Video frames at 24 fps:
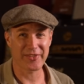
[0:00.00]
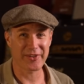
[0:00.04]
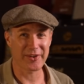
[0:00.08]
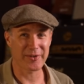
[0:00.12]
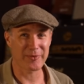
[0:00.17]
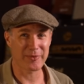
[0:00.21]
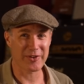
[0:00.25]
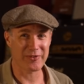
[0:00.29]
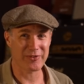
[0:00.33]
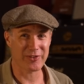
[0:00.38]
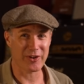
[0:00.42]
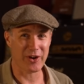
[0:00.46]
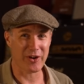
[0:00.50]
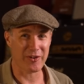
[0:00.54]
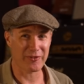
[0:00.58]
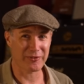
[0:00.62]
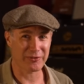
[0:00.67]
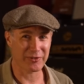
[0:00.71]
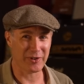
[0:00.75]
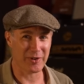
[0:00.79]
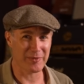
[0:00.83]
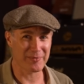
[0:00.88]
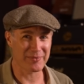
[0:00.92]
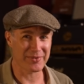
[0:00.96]
that we've got
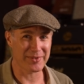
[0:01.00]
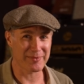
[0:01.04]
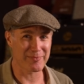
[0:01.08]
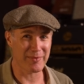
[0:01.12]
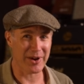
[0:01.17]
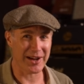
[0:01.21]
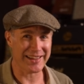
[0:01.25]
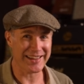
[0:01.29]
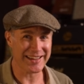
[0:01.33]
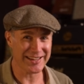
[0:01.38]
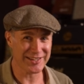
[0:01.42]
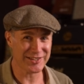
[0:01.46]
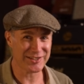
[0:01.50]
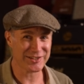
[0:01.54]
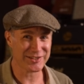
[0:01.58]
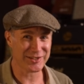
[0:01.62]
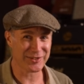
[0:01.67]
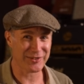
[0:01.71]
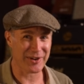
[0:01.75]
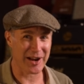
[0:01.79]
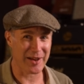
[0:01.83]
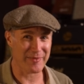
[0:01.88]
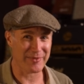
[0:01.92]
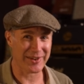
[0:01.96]
from my
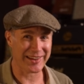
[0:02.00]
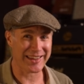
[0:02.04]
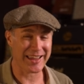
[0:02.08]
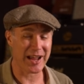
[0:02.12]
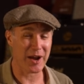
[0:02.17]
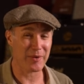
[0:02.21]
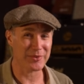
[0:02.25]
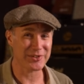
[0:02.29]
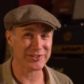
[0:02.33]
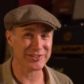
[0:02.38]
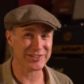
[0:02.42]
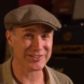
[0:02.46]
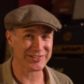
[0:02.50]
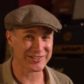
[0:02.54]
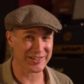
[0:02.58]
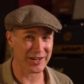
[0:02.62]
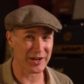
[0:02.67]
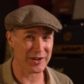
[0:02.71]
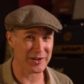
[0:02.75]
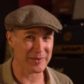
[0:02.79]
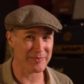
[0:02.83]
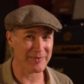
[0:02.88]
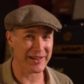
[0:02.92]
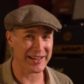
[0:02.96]
Instagram account, which is
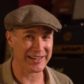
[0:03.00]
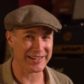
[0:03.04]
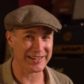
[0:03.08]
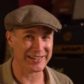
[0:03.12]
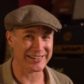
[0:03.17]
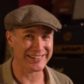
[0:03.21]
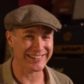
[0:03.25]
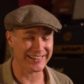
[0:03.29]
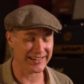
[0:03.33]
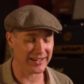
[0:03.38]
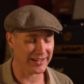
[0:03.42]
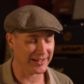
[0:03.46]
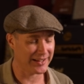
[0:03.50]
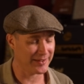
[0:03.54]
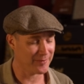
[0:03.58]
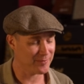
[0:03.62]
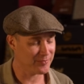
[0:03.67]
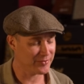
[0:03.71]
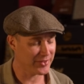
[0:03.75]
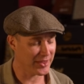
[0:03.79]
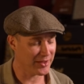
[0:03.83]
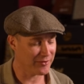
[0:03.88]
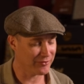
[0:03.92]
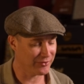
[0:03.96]
going to make it uh,
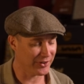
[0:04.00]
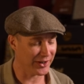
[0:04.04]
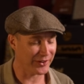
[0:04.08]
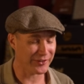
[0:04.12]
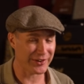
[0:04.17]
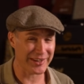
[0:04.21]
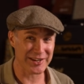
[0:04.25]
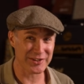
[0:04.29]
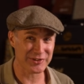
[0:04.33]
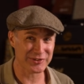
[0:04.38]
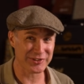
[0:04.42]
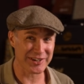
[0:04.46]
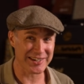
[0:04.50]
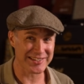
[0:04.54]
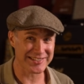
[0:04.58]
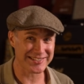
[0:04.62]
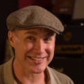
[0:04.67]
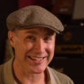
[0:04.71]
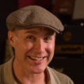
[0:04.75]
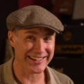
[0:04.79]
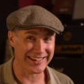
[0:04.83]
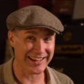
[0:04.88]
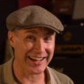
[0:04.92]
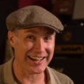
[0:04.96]
very
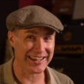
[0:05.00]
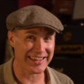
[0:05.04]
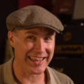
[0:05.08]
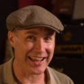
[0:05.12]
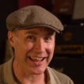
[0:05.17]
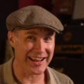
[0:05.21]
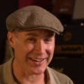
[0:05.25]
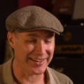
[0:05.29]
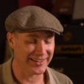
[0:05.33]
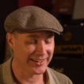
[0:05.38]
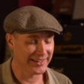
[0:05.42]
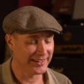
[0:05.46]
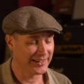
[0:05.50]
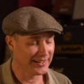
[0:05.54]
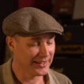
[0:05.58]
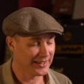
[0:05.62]
interesting again.